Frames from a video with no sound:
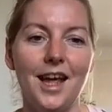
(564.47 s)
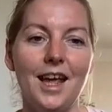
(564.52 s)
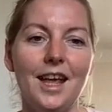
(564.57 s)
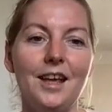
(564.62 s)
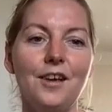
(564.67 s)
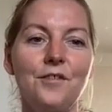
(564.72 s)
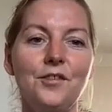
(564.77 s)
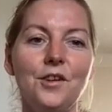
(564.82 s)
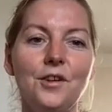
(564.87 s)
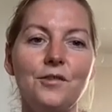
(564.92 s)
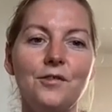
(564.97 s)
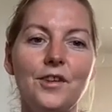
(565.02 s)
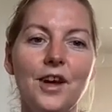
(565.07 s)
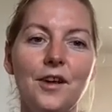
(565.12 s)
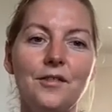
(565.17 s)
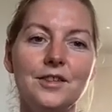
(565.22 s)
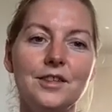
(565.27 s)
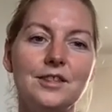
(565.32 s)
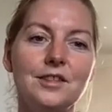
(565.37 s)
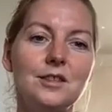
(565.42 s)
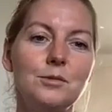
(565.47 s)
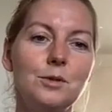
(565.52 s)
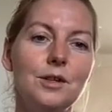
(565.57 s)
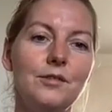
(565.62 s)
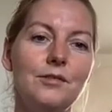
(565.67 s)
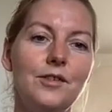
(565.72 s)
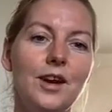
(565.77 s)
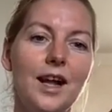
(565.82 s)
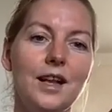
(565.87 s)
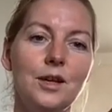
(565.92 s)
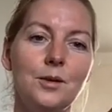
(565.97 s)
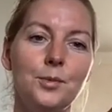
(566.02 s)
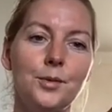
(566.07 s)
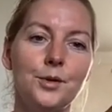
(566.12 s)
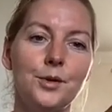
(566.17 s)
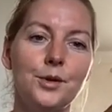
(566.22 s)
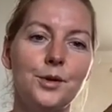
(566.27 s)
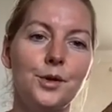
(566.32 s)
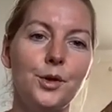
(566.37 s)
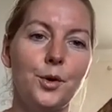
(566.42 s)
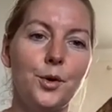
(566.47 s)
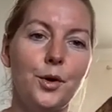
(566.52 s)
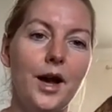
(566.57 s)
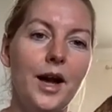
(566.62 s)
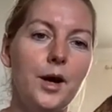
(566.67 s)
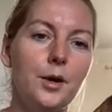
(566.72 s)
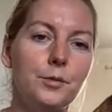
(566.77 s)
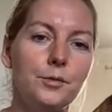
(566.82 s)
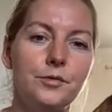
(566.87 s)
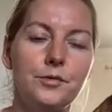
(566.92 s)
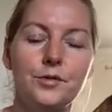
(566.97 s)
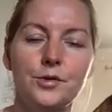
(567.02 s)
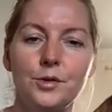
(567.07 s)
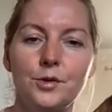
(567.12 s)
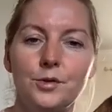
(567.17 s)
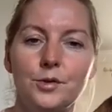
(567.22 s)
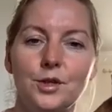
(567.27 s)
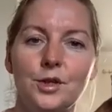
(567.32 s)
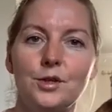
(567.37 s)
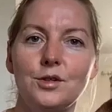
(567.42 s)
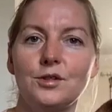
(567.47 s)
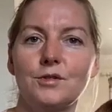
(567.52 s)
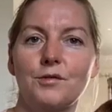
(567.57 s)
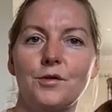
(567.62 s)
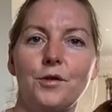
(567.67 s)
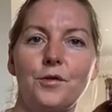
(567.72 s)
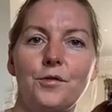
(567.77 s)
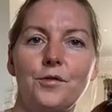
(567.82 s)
If you found this to be valuable or helpful or useful,